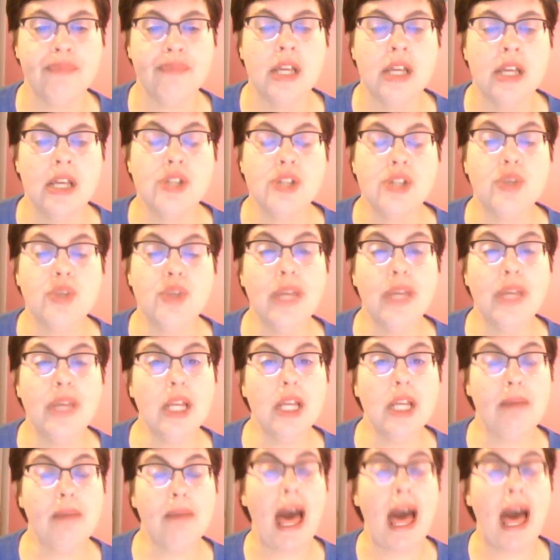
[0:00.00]
So we look
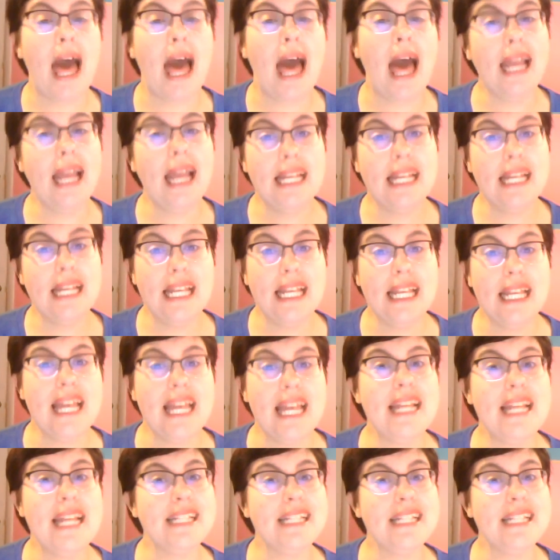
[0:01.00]
behind it, and
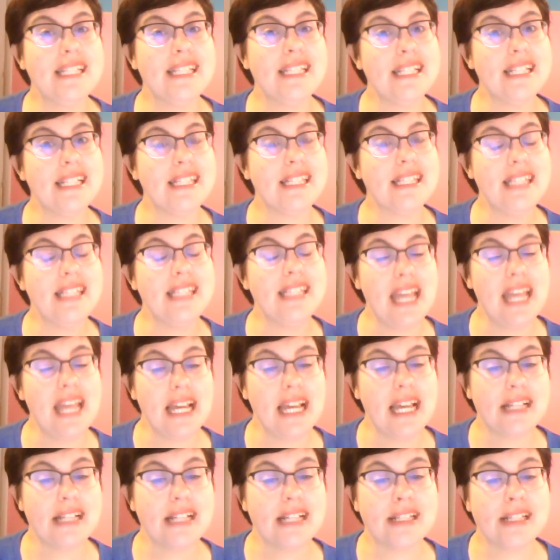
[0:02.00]
it says
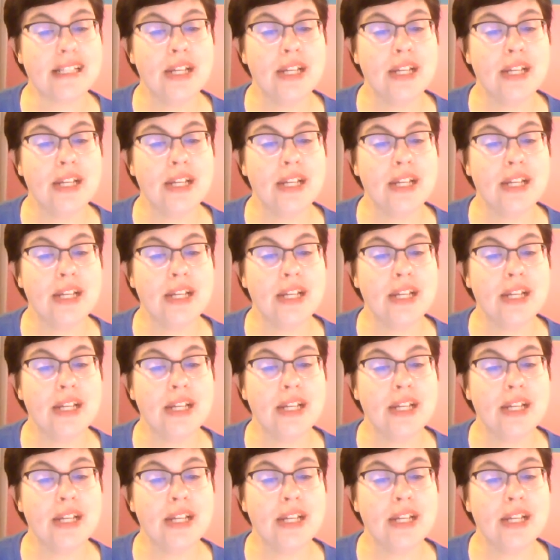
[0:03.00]
6.